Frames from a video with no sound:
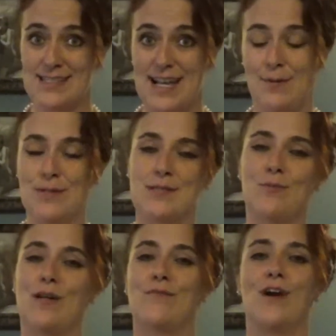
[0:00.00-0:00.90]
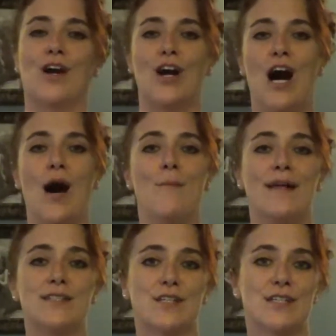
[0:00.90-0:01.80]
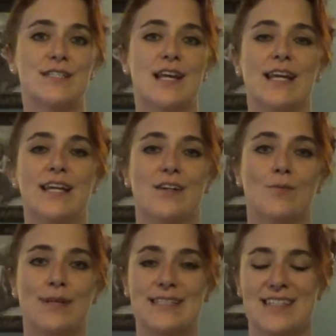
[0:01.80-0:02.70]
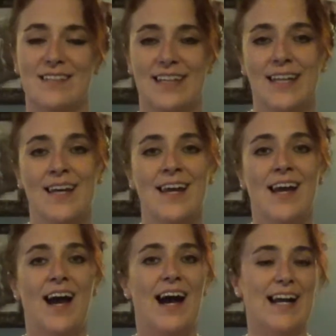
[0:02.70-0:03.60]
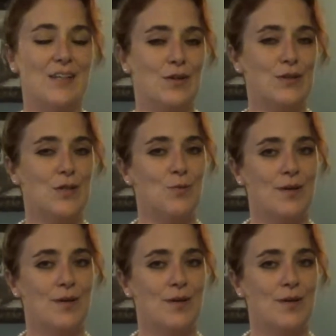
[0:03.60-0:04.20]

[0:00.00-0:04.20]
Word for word: That was one of our commenters here recently. I know you